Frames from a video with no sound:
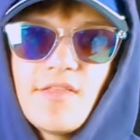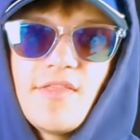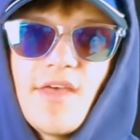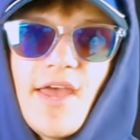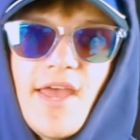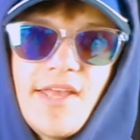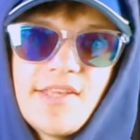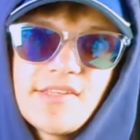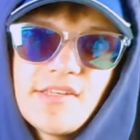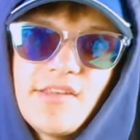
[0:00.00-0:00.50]

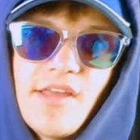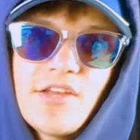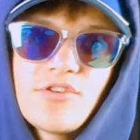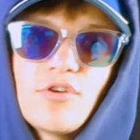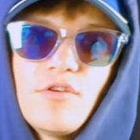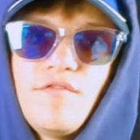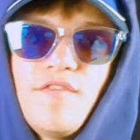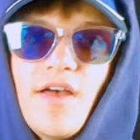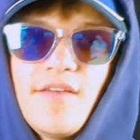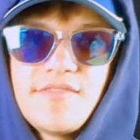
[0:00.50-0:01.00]
the Acer
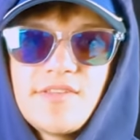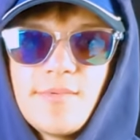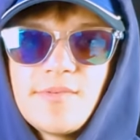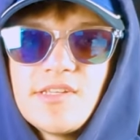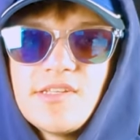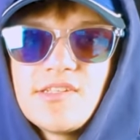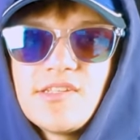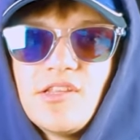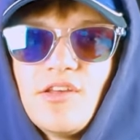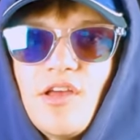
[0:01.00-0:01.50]
Nitro five
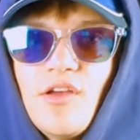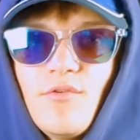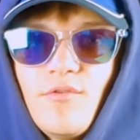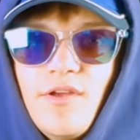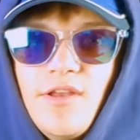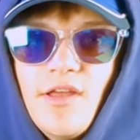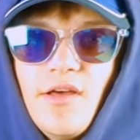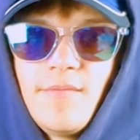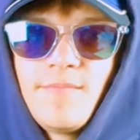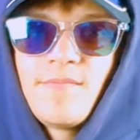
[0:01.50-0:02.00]
steps into the
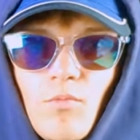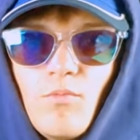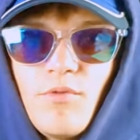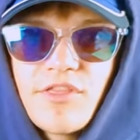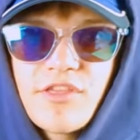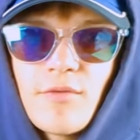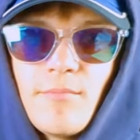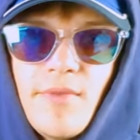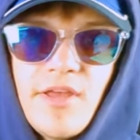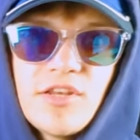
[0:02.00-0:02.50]
arena
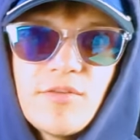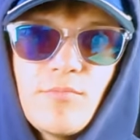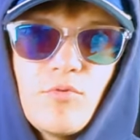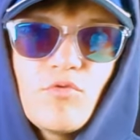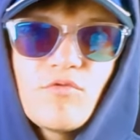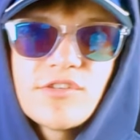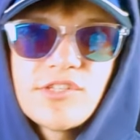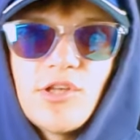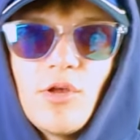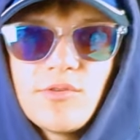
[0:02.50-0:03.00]
with
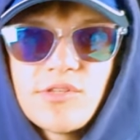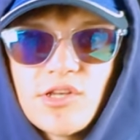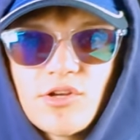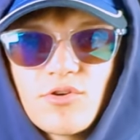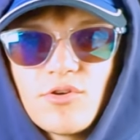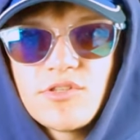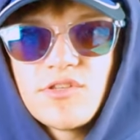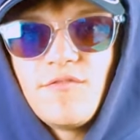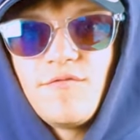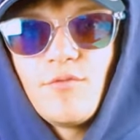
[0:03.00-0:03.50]
commendable results
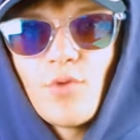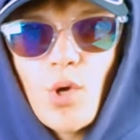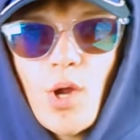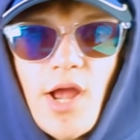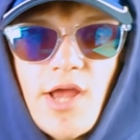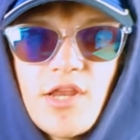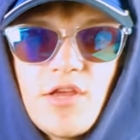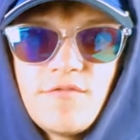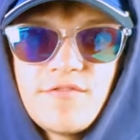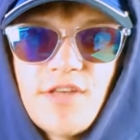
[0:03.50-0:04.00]
across a
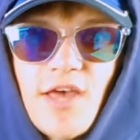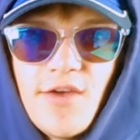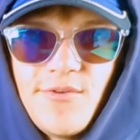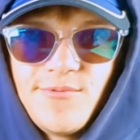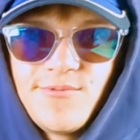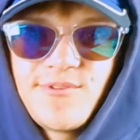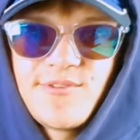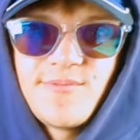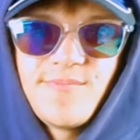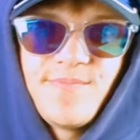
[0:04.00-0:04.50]
variety of
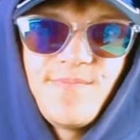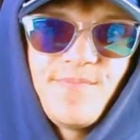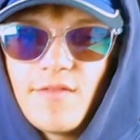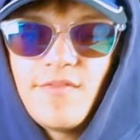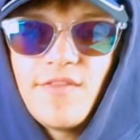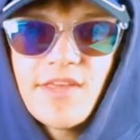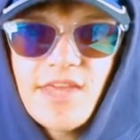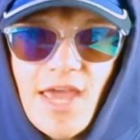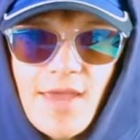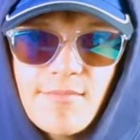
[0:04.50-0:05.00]
titles.
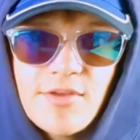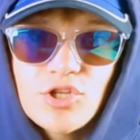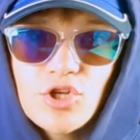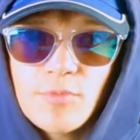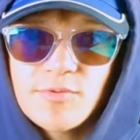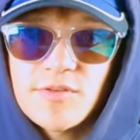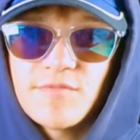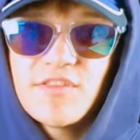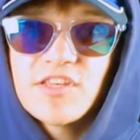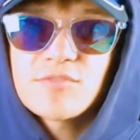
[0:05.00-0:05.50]
The gaming
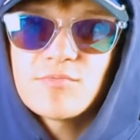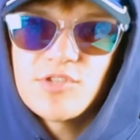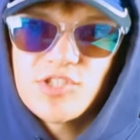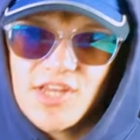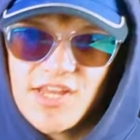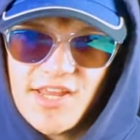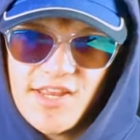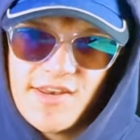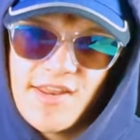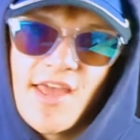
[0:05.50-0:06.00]
chops of this
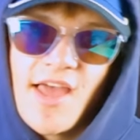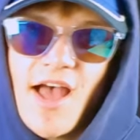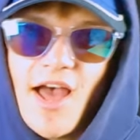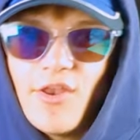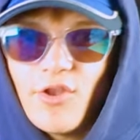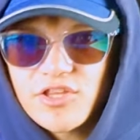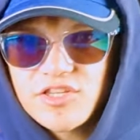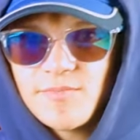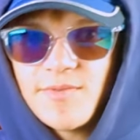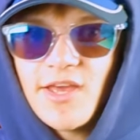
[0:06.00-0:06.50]
machine
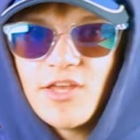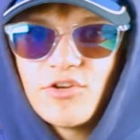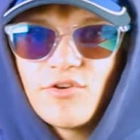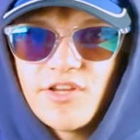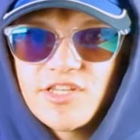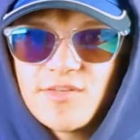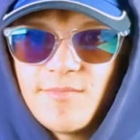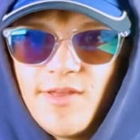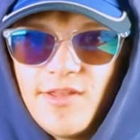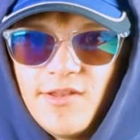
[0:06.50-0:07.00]
are not to be
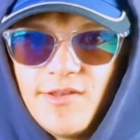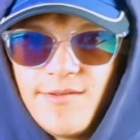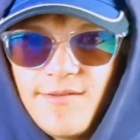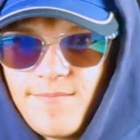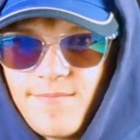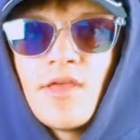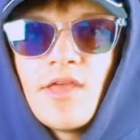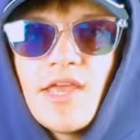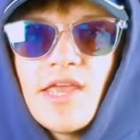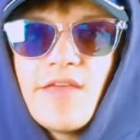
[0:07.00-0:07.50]
underestimated.
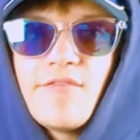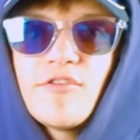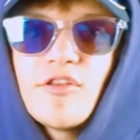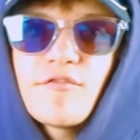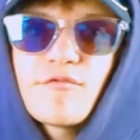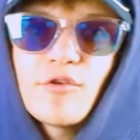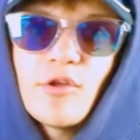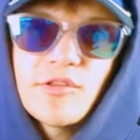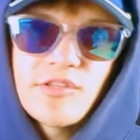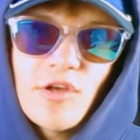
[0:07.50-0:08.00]
Even
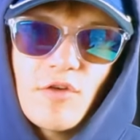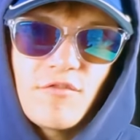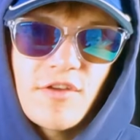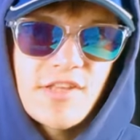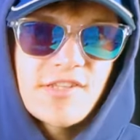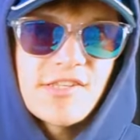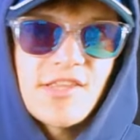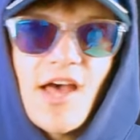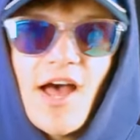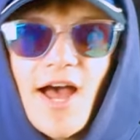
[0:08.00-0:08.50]
if we're not delving
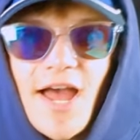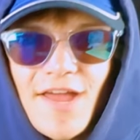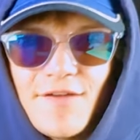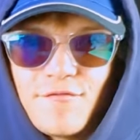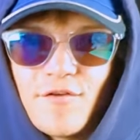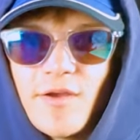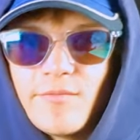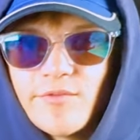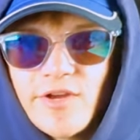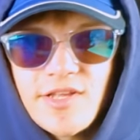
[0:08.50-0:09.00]
into the higher
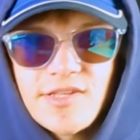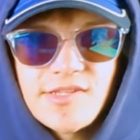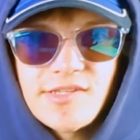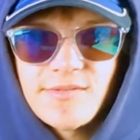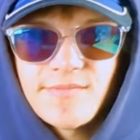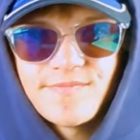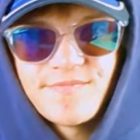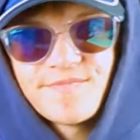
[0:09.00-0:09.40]
frame rates,